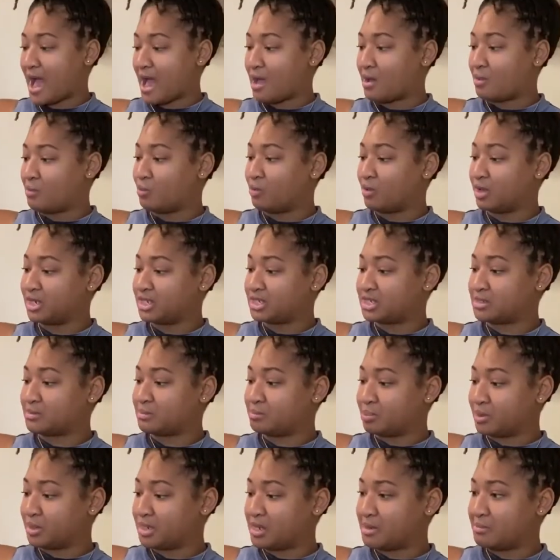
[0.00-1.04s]
wanted to
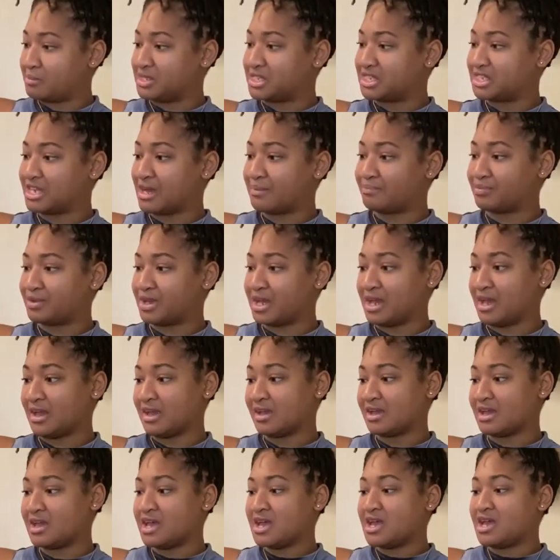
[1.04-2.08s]
put him in
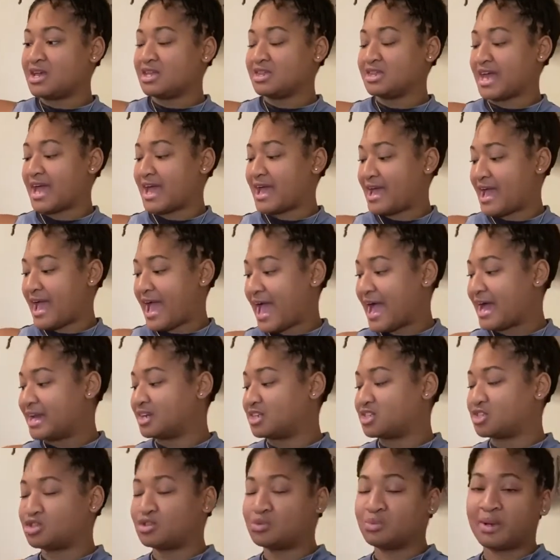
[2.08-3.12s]
something that had a
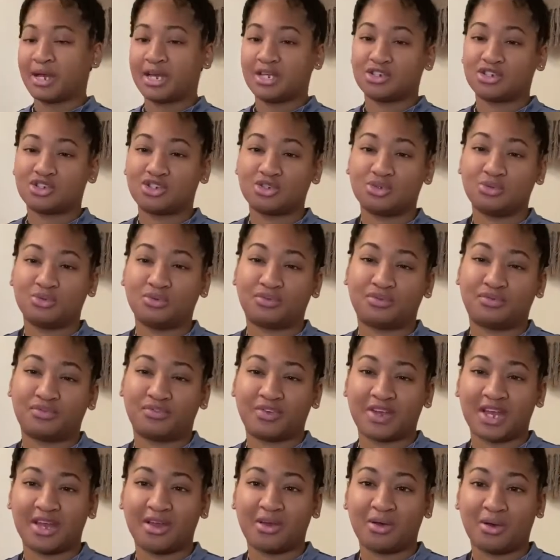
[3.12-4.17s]
sweatsuit
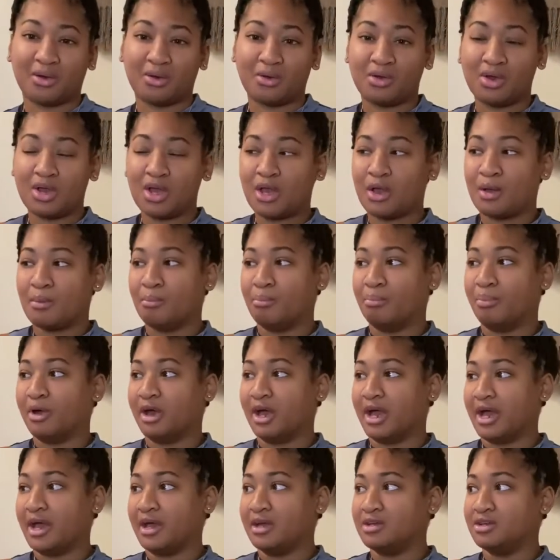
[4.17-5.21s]
feel,
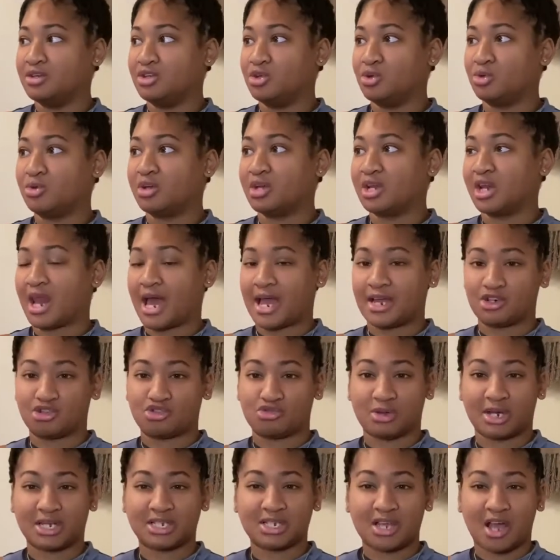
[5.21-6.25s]
but you can like
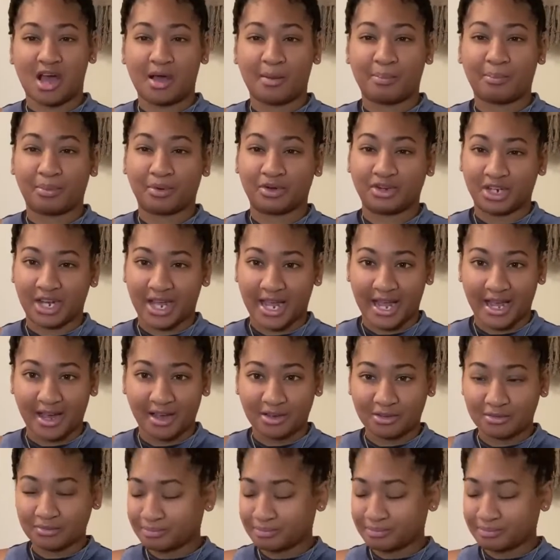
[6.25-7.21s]
dress up or down.